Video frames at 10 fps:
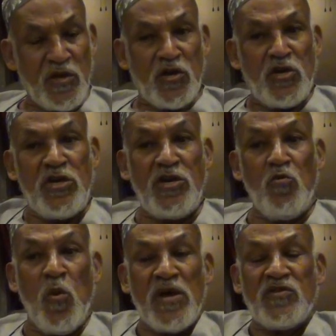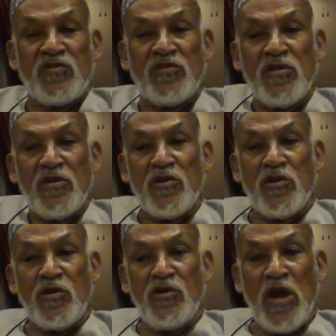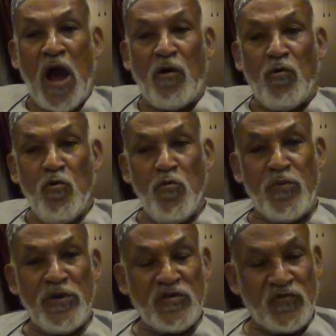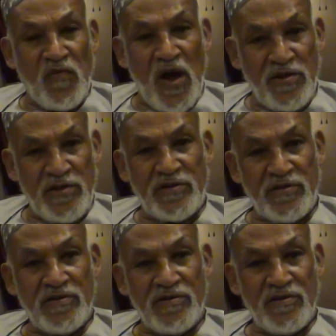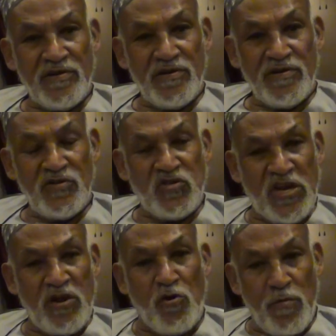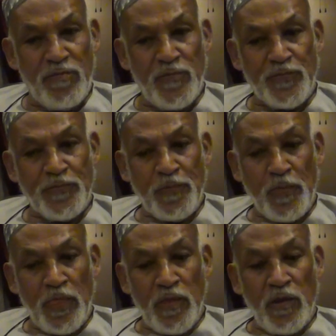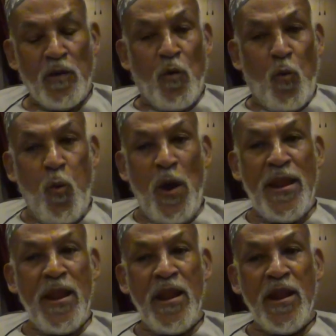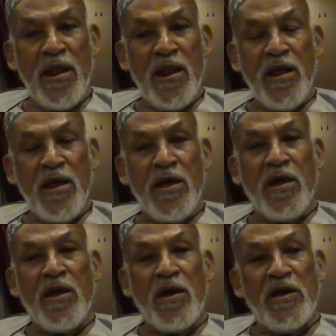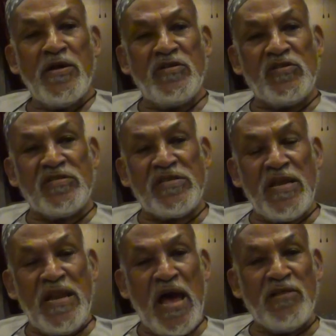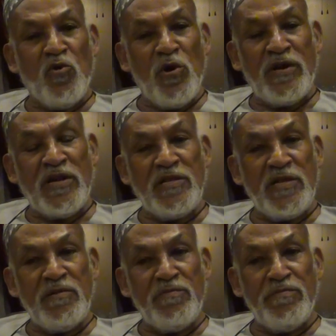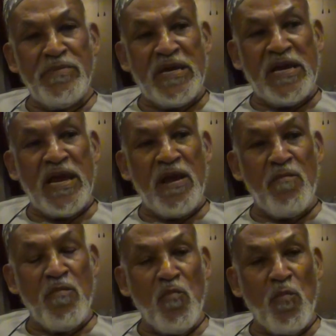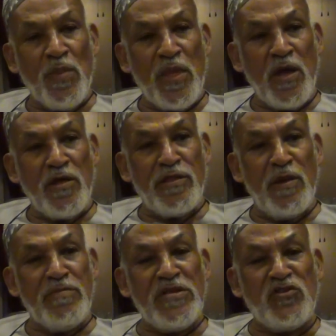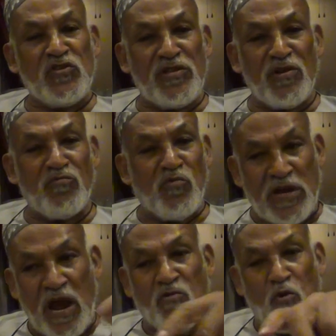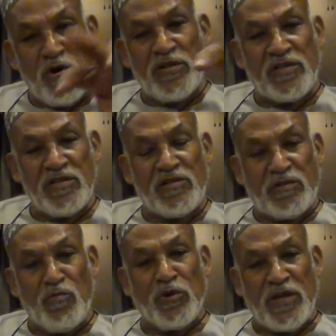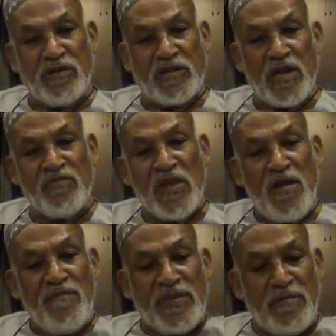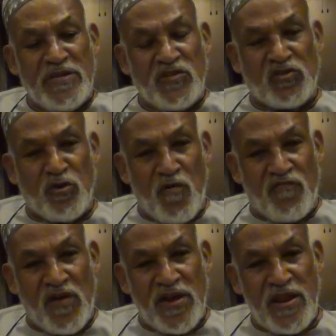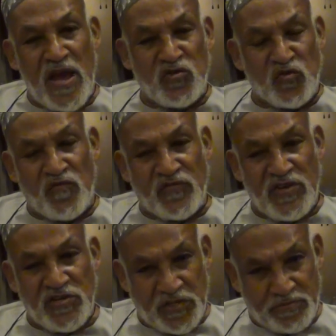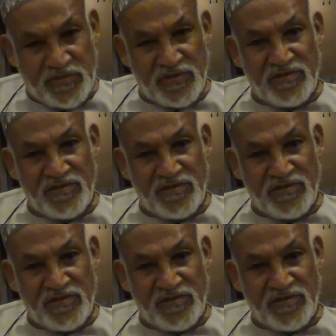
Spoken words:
He was Yaqub, his father, Jacob. When his son had already become the minister, we can call it in modern terms, the minister of finance of Egypt